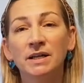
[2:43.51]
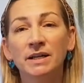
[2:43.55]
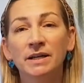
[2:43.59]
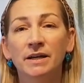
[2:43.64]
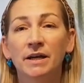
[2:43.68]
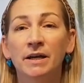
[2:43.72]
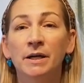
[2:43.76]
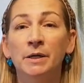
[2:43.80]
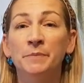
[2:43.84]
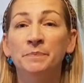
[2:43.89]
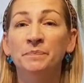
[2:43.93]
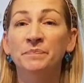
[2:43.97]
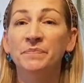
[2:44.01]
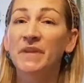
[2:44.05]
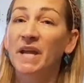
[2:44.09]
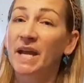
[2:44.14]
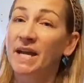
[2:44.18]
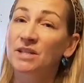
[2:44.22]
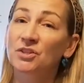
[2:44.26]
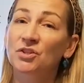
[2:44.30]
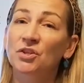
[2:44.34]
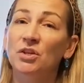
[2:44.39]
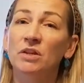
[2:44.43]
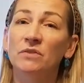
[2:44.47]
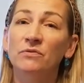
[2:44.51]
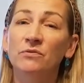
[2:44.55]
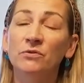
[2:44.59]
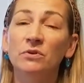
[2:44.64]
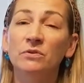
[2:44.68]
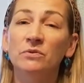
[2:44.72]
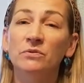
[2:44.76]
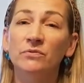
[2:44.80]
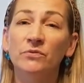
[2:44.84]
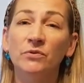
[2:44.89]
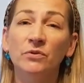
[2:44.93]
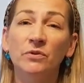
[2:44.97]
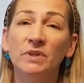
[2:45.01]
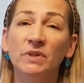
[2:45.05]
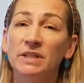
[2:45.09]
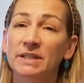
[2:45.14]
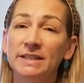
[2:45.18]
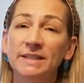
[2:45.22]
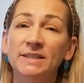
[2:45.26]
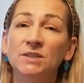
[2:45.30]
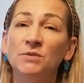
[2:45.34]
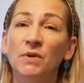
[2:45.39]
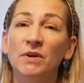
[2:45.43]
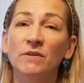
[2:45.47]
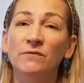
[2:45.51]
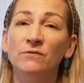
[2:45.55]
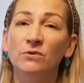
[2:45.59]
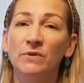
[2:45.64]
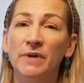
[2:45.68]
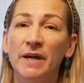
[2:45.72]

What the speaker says: Actually, for at least 24